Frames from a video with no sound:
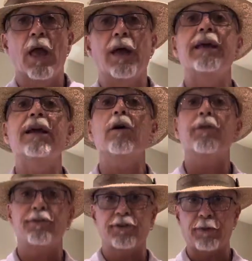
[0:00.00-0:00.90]
And here are
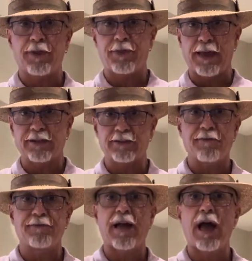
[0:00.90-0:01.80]
some of the things I
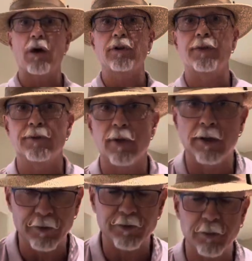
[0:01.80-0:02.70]
found and
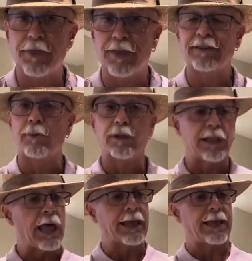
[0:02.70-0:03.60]
some of the things I really
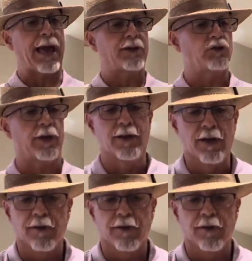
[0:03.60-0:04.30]
like, actually.